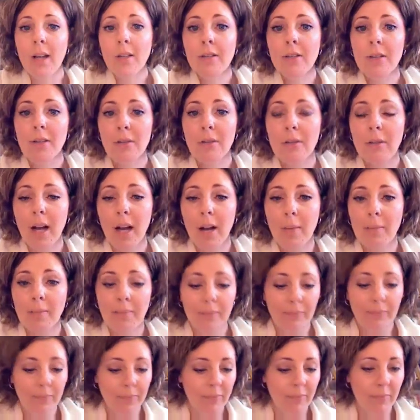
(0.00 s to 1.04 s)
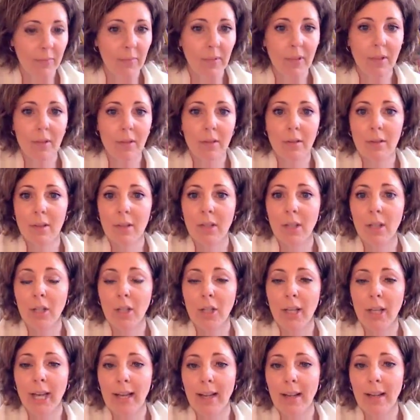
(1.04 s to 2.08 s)
to
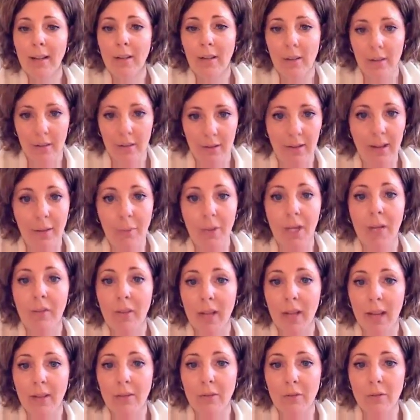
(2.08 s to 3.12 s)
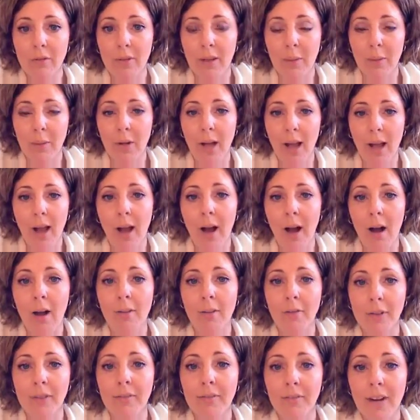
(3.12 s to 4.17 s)
look at, they were
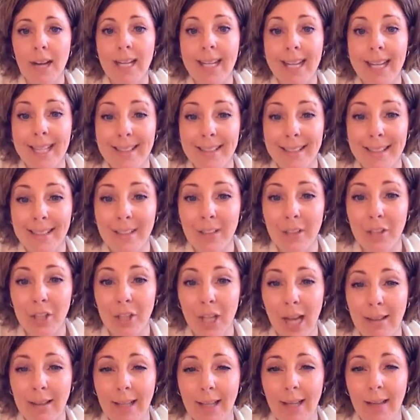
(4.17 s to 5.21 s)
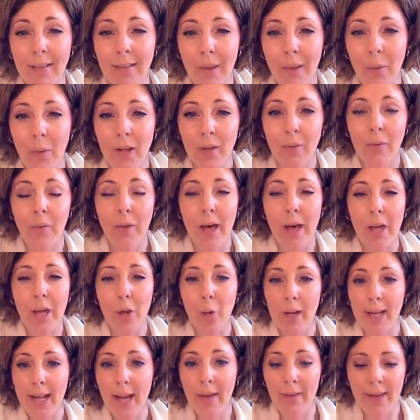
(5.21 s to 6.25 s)
offering financing to child care, and they wanted to
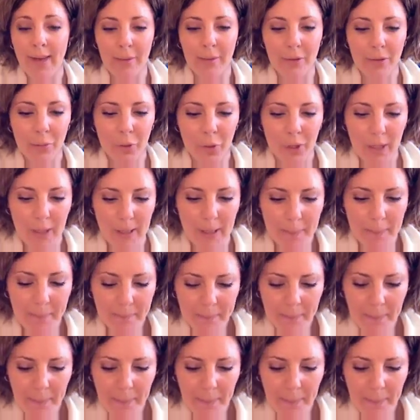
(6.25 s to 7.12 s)
evaluate how that was working.